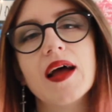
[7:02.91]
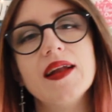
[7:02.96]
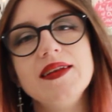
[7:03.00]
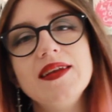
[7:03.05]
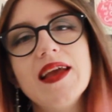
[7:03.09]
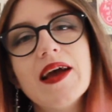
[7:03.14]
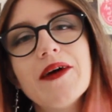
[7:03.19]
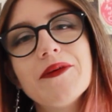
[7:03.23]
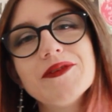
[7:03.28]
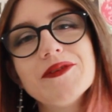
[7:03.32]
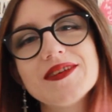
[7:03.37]
And
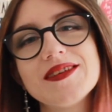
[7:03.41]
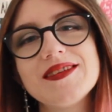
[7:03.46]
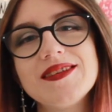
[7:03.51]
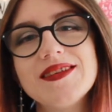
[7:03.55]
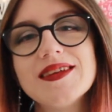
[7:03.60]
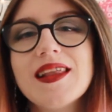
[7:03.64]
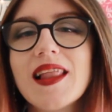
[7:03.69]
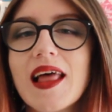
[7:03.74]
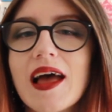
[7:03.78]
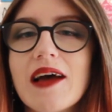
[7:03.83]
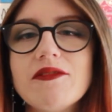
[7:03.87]
yet we'll
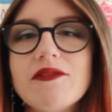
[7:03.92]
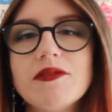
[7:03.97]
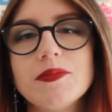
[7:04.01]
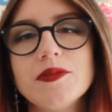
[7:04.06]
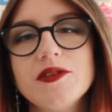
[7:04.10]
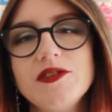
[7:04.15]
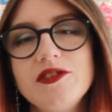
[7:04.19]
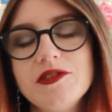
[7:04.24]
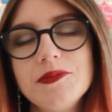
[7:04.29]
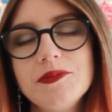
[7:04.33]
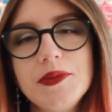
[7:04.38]
still have a
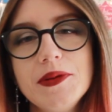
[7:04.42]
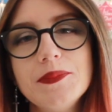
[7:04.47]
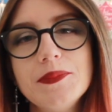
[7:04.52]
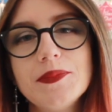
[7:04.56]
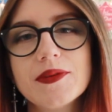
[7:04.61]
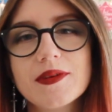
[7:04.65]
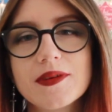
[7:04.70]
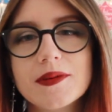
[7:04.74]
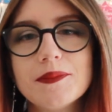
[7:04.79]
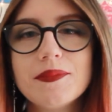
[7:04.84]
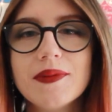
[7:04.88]
bunch of
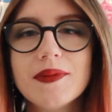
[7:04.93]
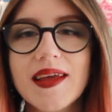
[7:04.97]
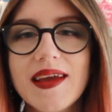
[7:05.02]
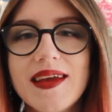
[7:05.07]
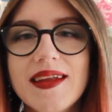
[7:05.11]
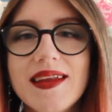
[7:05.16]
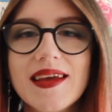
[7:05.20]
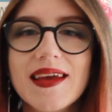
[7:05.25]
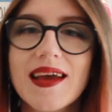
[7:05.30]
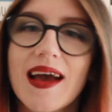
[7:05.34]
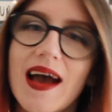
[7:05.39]
people
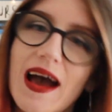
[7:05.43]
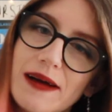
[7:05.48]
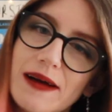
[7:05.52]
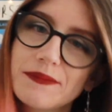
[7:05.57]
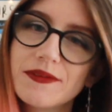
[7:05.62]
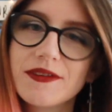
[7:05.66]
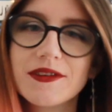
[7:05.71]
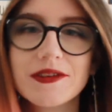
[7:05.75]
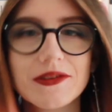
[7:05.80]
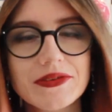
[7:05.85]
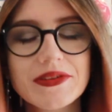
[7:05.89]
complaining
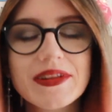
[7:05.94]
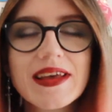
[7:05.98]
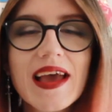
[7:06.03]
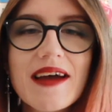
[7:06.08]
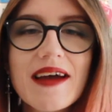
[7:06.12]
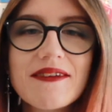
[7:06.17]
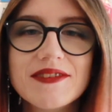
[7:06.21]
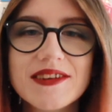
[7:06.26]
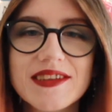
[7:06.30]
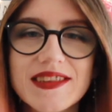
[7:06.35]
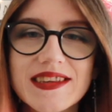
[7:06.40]
absolutely
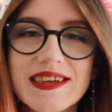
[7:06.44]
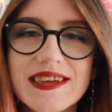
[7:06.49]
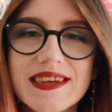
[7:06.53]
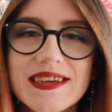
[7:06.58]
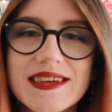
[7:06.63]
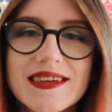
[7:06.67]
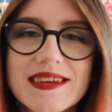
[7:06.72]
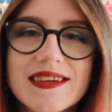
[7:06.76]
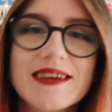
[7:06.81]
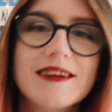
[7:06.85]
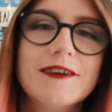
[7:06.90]

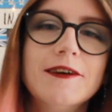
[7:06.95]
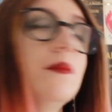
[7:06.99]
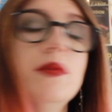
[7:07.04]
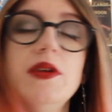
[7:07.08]
everything.